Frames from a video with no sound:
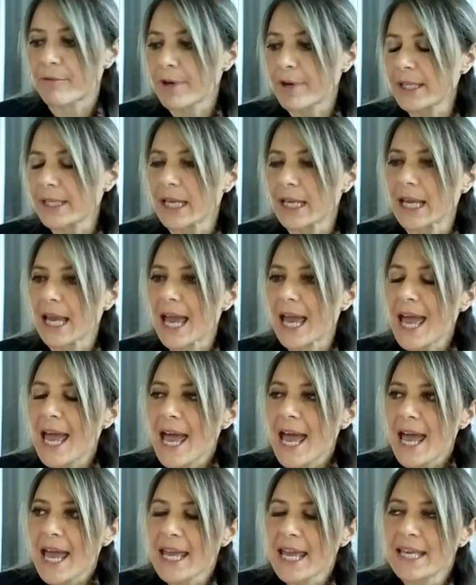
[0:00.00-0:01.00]
reading,
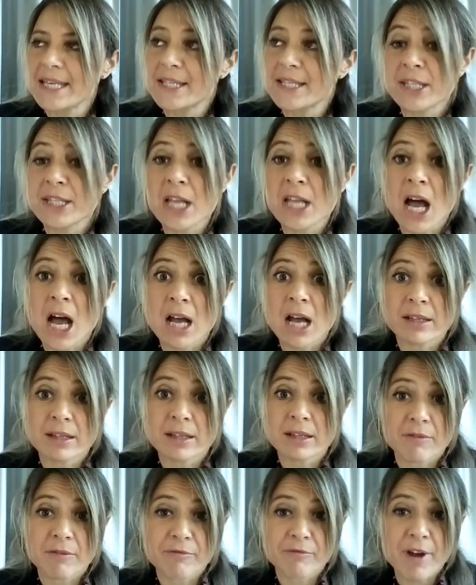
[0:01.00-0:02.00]
is not
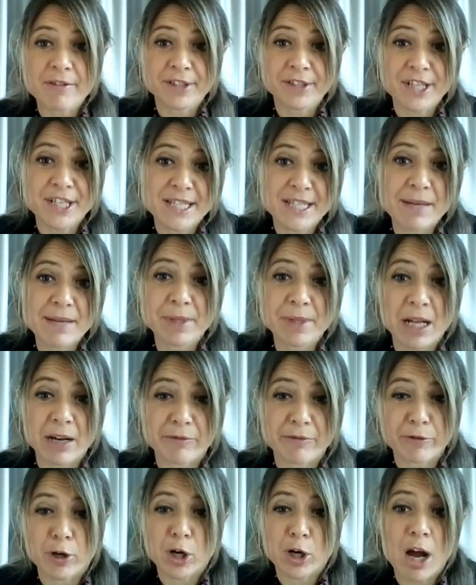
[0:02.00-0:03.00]
very
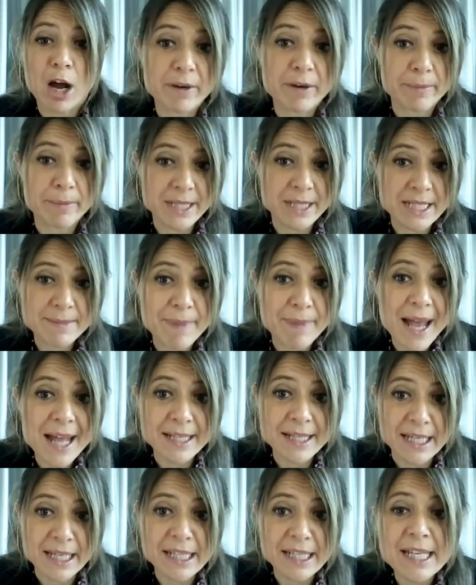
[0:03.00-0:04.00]
dissimilar from government
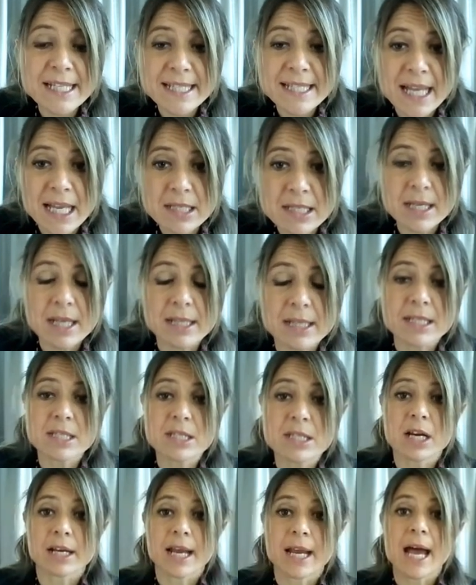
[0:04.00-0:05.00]
spending in a sense that
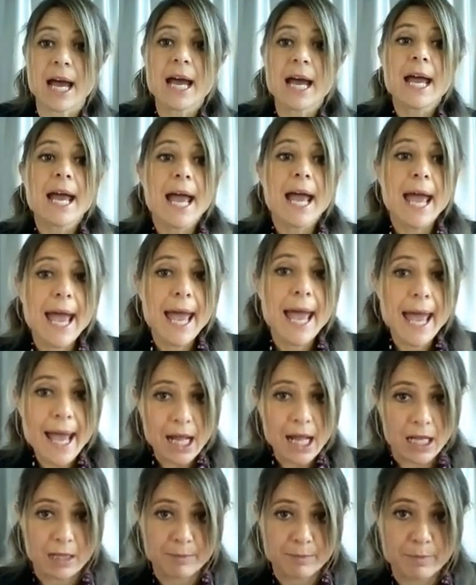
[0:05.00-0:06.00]
it's gonna
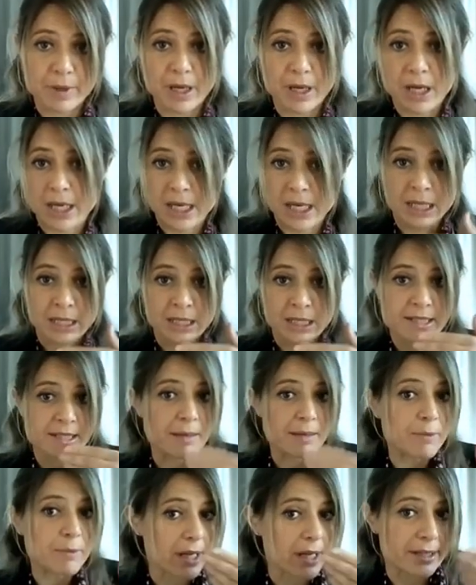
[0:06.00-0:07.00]
help in
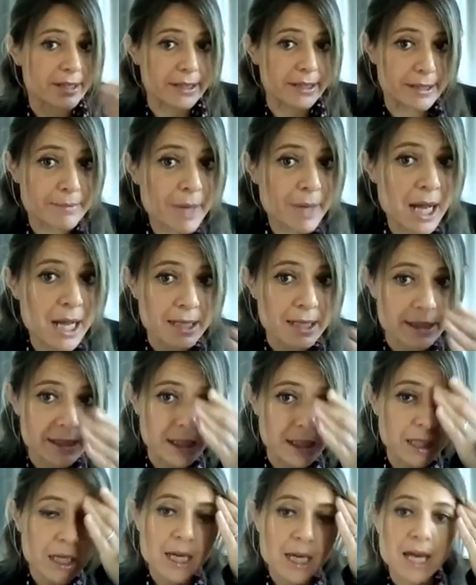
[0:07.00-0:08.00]
stimulating
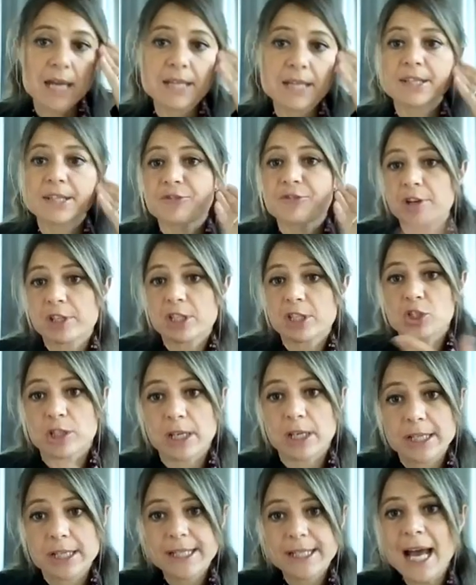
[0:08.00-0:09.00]
demand as it
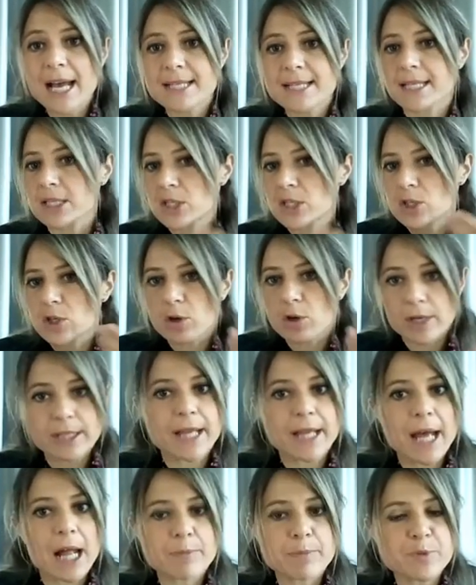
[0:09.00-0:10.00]
traditionally does. And so
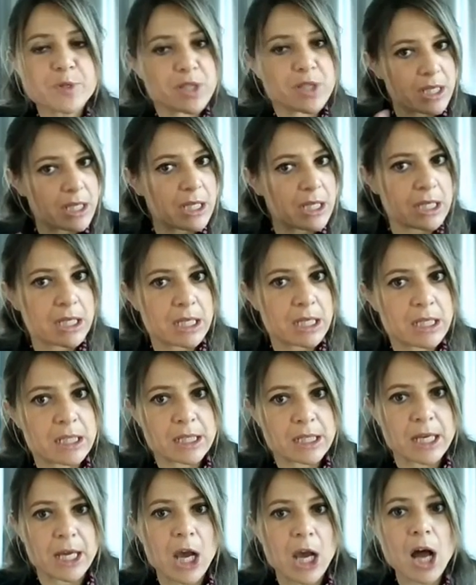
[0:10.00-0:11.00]
it helps
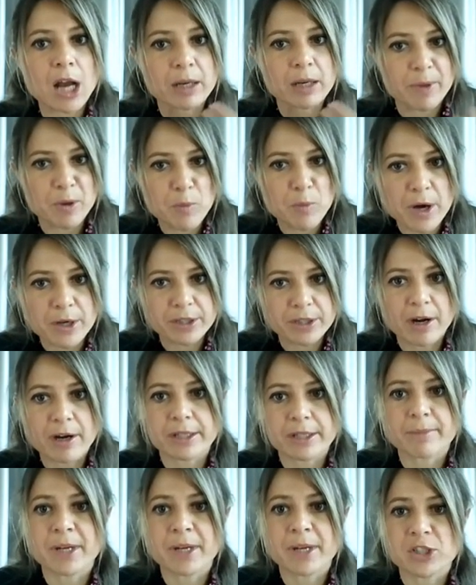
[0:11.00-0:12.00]
in an economy where there
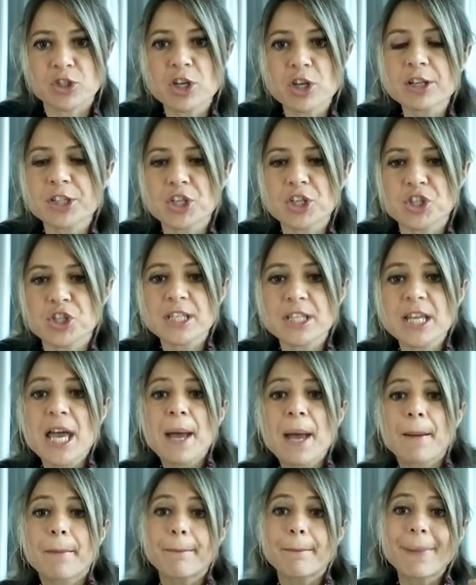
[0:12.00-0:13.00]
are demand shortages,
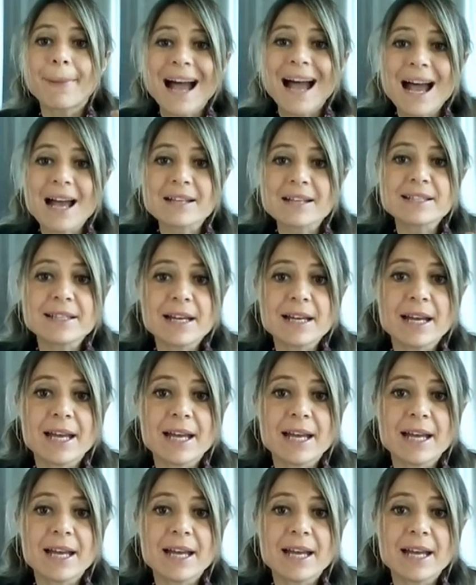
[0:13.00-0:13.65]
but